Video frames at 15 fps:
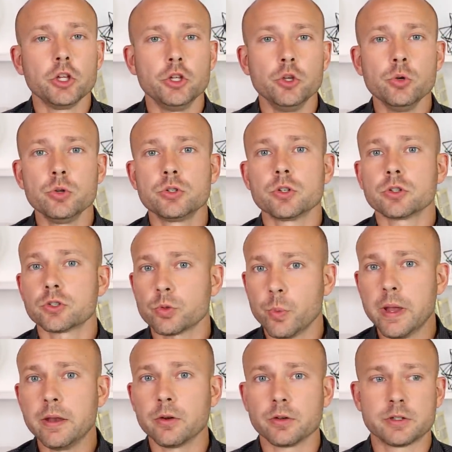use
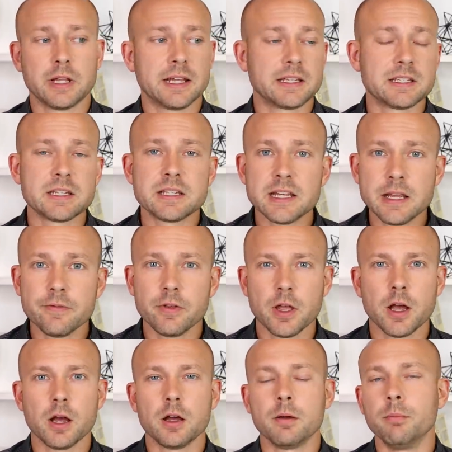sweeteners like
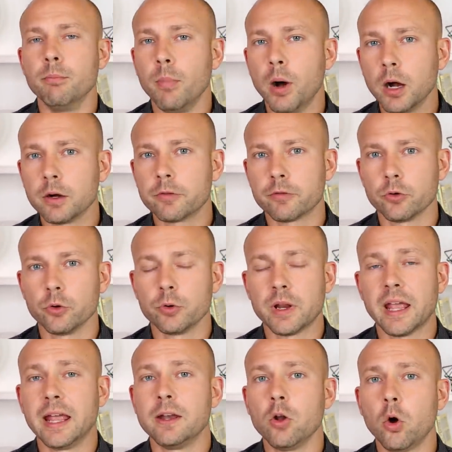stevia, monk fruit,
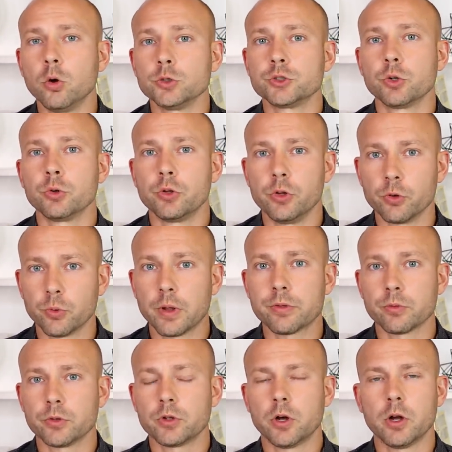and also
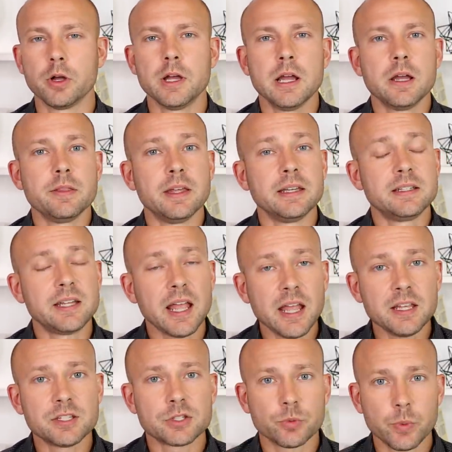erythritol. They
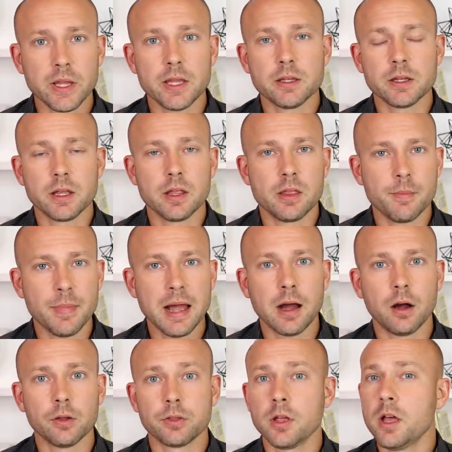taste sweet in the
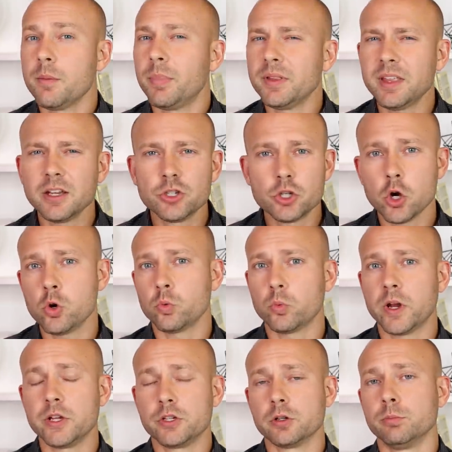mouth, but they don't
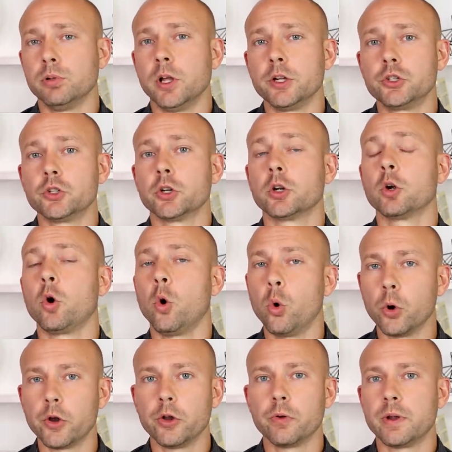raise your blood sugar
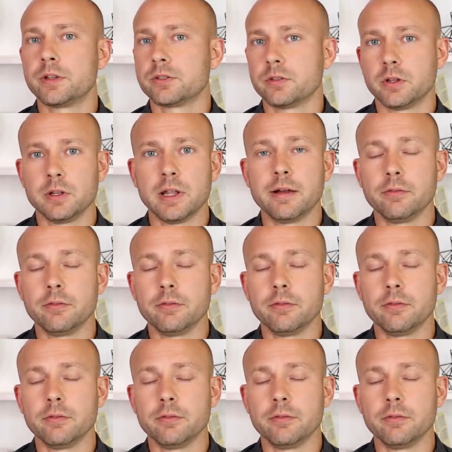or your insulin